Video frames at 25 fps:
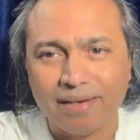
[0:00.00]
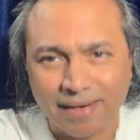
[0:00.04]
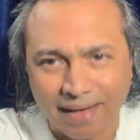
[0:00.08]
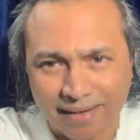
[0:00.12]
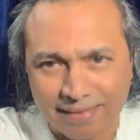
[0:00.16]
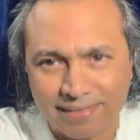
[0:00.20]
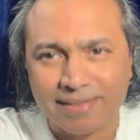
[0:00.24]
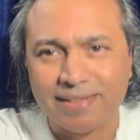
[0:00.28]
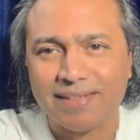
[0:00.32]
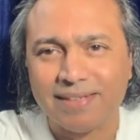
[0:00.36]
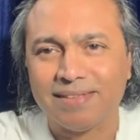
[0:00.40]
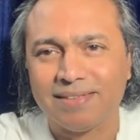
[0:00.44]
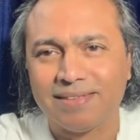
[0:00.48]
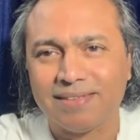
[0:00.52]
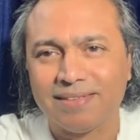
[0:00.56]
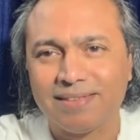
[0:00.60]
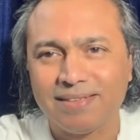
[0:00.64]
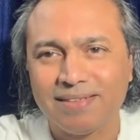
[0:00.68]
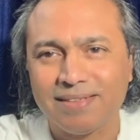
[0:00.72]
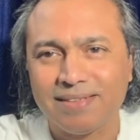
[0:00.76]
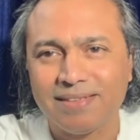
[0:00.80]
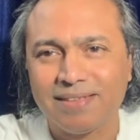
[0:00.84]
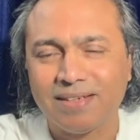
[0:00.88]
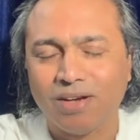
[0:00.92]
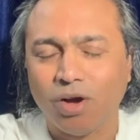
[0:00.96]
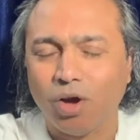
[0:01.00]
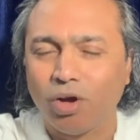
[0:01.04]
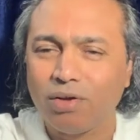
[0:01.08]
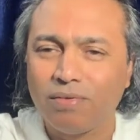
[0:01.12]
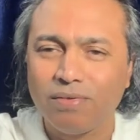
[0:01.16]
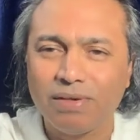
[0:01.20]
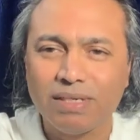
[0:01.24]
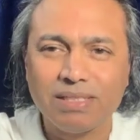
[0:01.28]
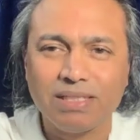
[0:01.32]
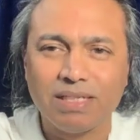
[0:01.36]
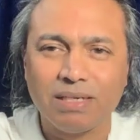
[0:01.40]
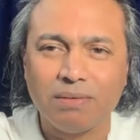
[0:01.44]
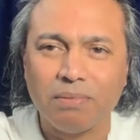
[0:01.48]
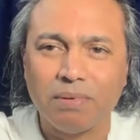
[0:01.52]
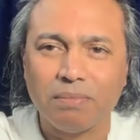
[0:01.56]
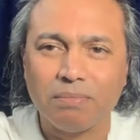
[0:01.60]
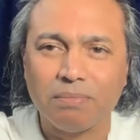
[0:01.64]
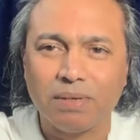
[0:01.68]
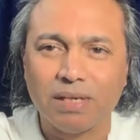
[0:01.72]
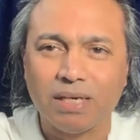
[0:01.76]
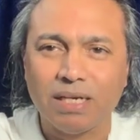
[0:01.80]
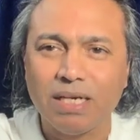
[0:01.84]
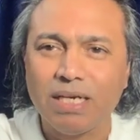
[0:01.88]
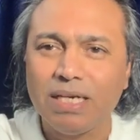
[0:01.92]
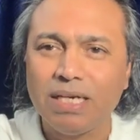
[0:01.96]
nothing always
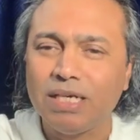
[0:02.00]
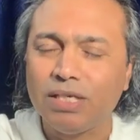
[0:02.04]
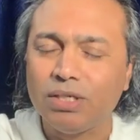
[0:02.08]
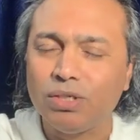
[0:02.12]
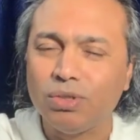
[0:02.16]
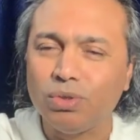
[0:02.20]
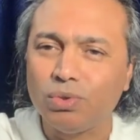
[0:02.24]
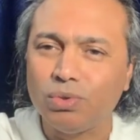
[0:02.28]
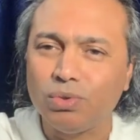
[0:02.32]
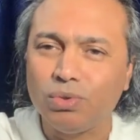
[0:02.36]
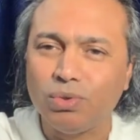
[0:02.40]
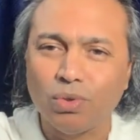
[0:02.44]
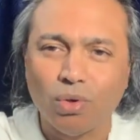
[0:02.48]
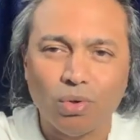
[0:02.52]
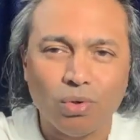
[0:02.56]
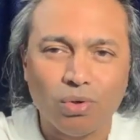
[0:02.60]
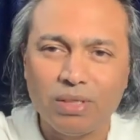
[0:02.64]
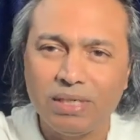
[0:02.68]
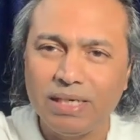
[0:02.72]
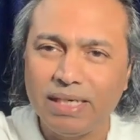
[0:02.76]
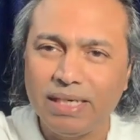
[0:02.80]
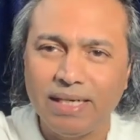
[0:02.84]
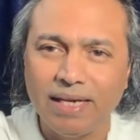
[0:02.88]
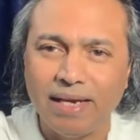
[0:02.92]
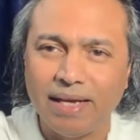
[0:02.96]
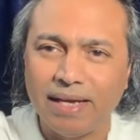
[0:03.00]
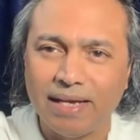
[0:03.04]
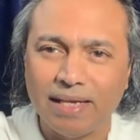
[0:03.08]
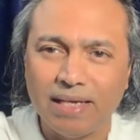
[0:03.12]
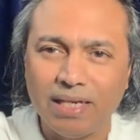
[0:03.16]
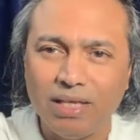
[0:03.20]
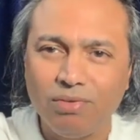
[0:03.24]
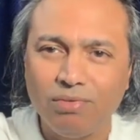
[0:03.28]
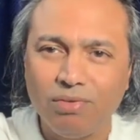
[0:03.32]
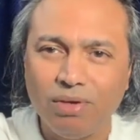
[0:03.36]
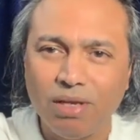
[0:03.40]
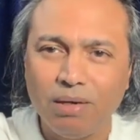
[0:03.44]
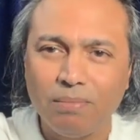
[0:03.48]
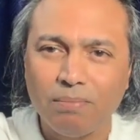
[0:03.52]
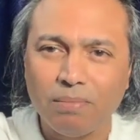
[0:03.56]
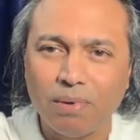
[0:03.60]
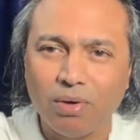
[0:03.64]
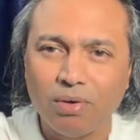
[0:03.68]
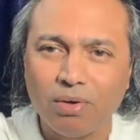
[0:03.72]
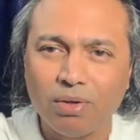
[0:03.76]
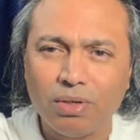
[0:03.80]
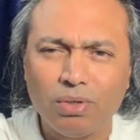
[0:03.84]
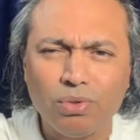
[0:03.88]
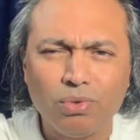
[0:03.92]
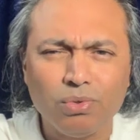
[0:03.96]
remember you don't need any
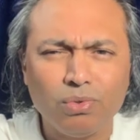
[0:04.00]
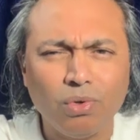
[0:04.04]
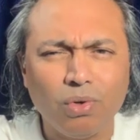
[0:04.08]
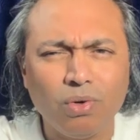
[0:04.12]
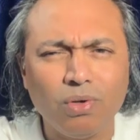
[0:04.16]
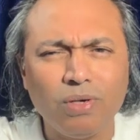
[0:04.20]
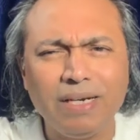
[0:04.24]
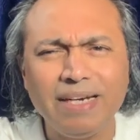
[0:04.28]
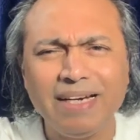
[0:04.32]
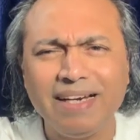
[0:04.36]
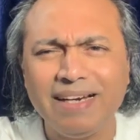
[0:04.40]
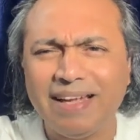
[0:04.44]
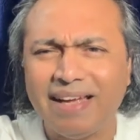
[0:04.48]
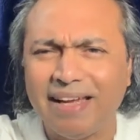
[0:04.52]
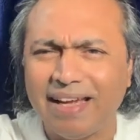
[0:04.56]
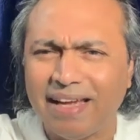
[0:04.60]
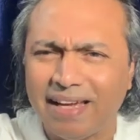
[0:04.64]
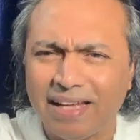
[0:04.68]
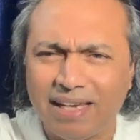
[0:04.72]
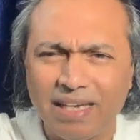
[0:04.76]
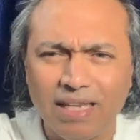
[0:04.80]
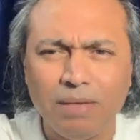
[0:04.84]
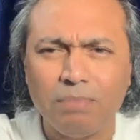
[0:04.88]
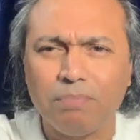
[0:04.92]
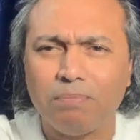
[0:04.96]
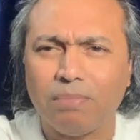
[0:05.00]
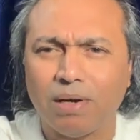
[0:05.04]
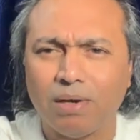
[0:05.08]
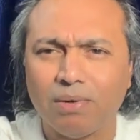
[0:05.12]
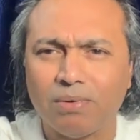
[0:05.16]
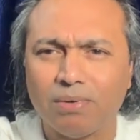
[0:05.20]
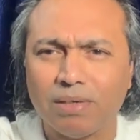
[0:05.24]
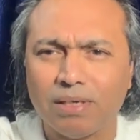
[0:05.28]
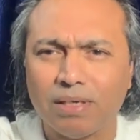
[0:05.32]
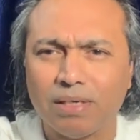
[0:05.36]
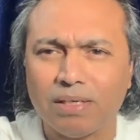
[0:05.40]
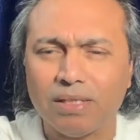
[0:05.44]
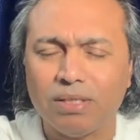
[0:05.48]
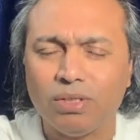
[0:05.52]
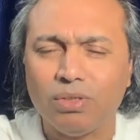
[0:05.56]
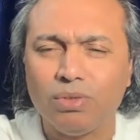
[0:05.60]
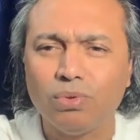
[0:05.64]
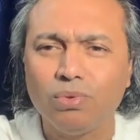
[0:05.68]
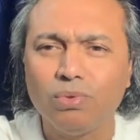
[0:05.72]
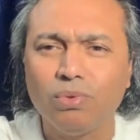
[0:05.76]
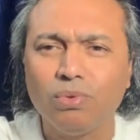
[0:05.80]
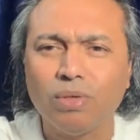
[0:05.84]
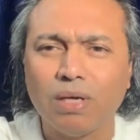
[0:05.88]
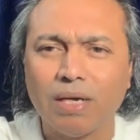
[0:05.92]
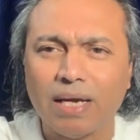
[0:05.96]
willpower you don't need any power
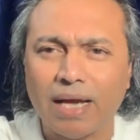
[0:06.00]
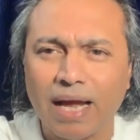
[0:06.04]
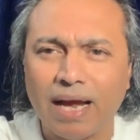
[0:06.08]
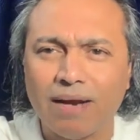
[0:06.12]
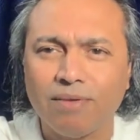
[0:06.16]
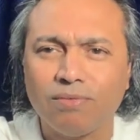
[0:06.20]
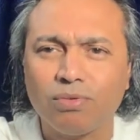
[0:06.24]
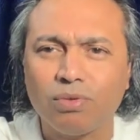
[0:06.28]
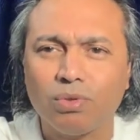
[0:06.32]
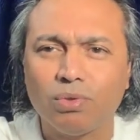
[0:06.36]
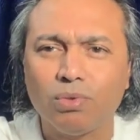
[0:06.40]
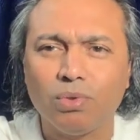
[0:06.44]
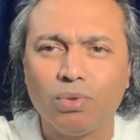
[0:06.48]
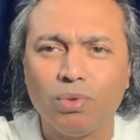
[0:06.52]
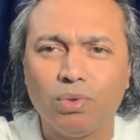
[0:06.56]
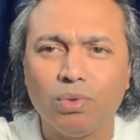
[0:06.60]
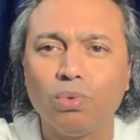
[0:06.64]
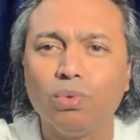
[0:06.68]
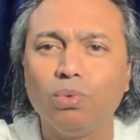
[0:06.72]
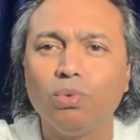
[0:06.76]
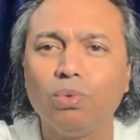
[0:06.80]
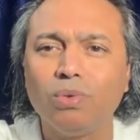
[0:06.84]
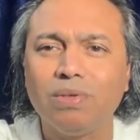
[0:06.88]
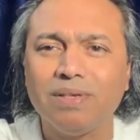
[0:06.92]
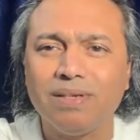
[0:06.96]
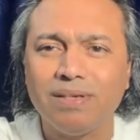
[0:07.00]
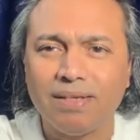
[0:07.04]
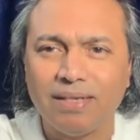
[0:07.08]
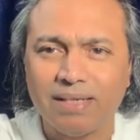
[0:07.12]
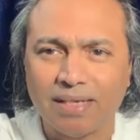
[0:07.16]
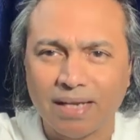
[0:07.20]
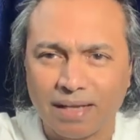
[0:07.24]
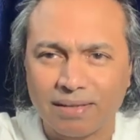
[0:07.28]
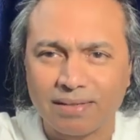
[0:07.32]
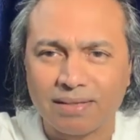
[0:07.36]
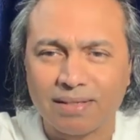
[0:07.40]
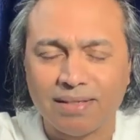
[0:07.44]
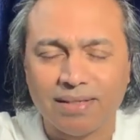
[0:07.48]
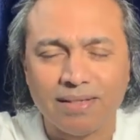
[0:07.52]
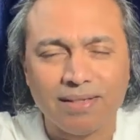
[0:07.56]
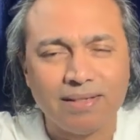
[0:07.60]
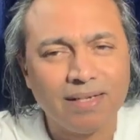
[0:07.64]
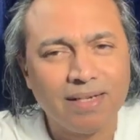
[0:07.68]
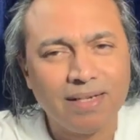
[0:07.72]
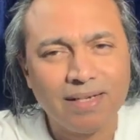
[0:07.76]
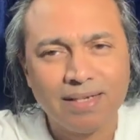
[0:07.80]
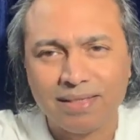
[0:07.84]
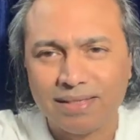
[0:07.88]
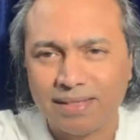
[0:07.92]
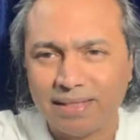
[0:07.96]
you have to do nothing
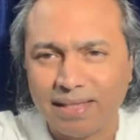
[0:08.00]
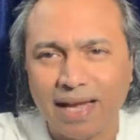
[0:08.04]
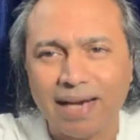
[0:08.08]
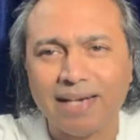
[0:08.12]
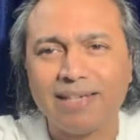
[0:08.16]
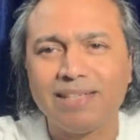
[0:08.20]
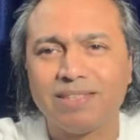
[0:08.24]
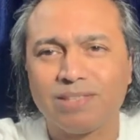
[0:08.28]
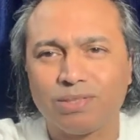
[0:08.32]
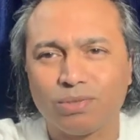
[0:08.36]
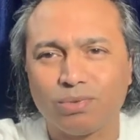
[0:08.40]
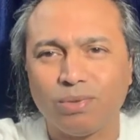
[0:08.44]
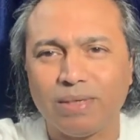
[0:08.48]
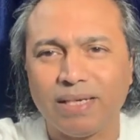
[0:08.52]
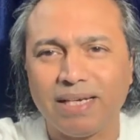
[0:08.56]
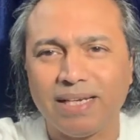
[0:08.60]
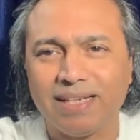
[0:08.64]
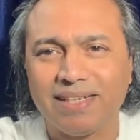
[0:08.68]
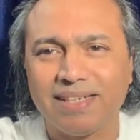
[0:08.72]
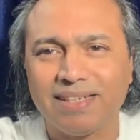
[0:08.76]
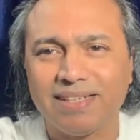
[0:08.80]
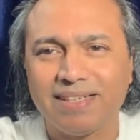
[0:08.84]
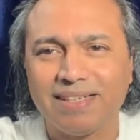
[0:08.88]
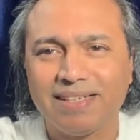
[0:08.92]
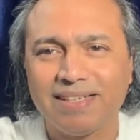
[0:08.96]
that is quitting